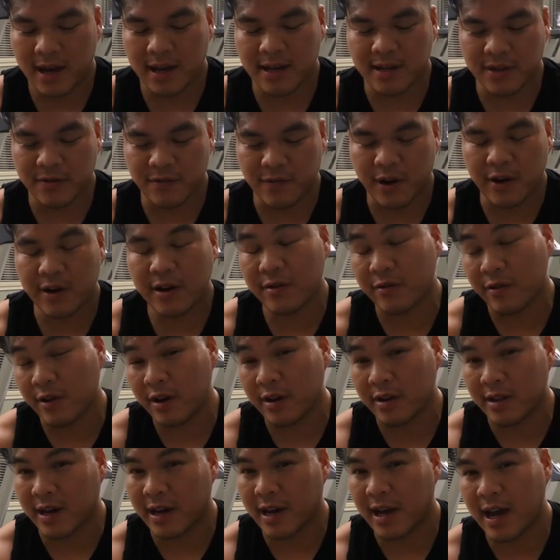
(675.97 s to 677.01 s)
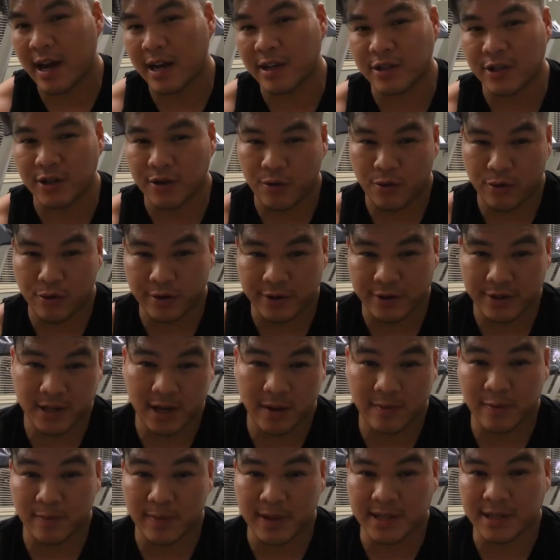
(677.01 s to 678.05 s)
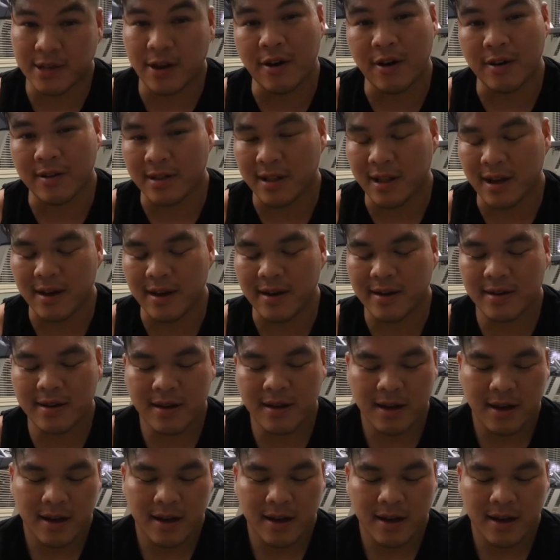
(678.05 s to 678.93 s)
It's very rare that I actually order supplements online,